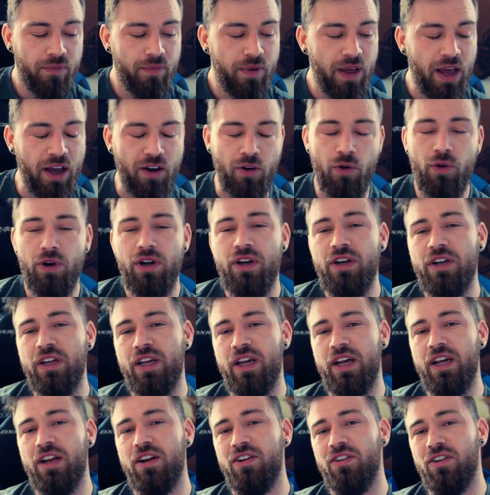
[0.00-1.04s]
A good
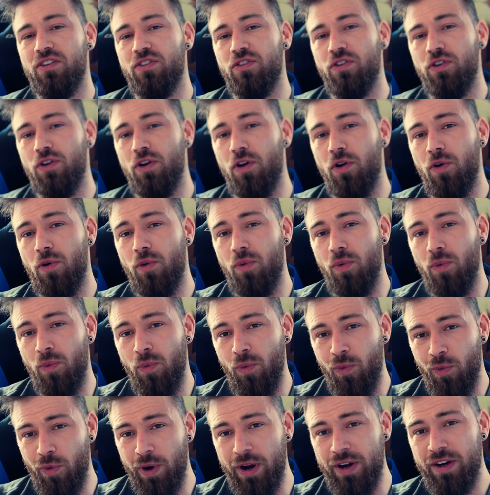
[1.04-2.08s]
indicator to know
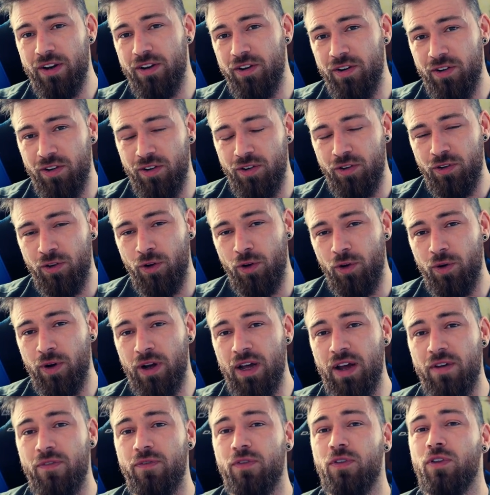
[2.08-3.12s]
when you
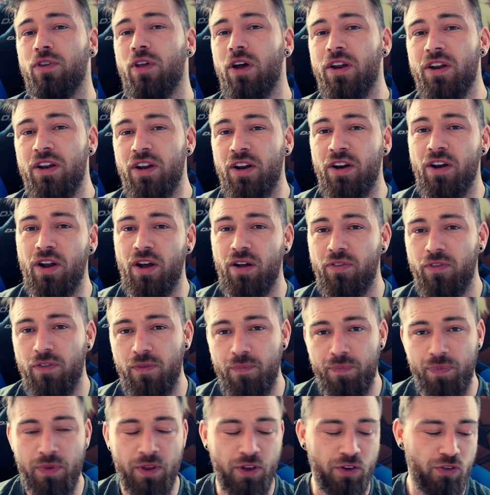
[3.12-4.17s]
have done enough
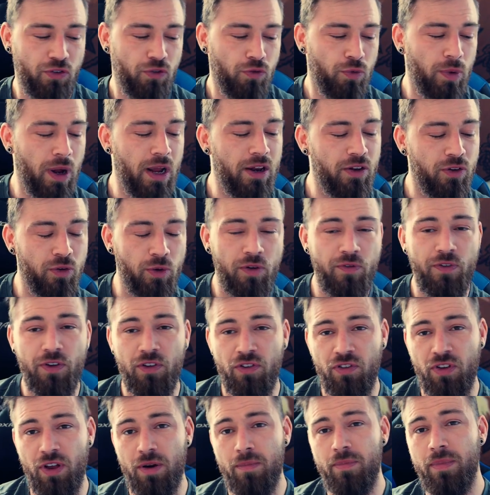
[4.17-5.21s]
is try and do it for
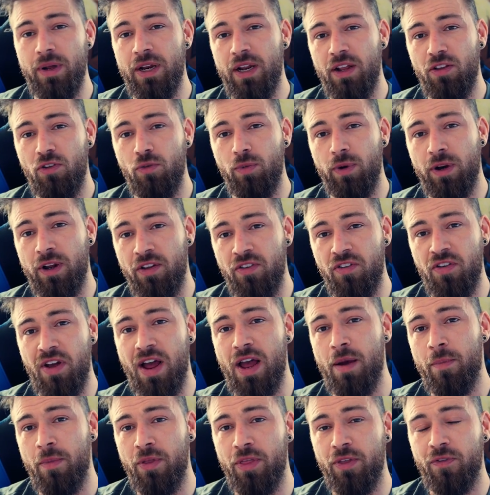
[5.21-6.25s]
10 minutes with a
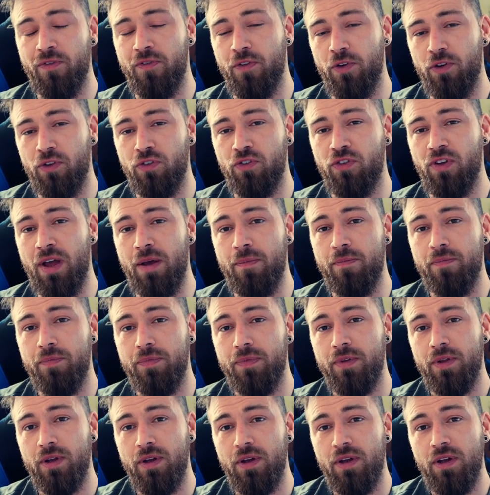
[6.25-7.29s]
timer the first time,
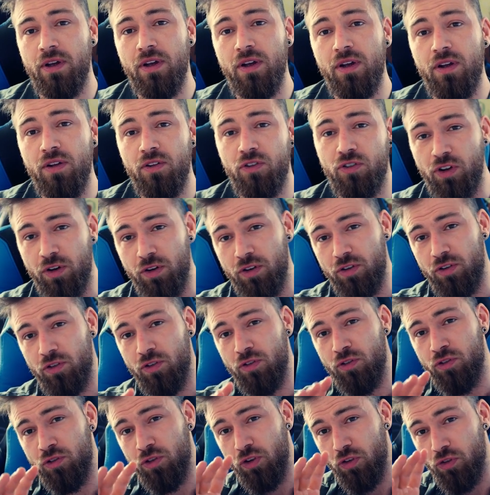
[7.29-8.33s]
then
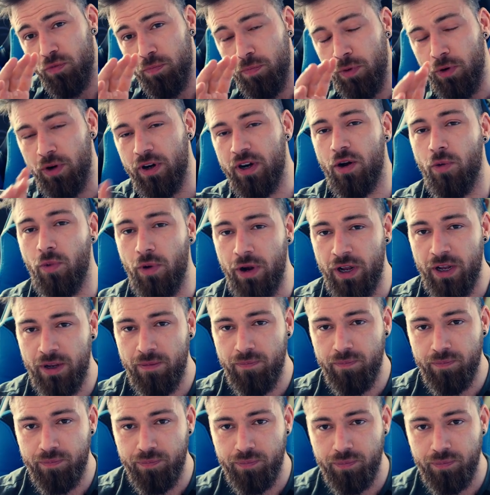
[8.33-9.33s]
just put it away.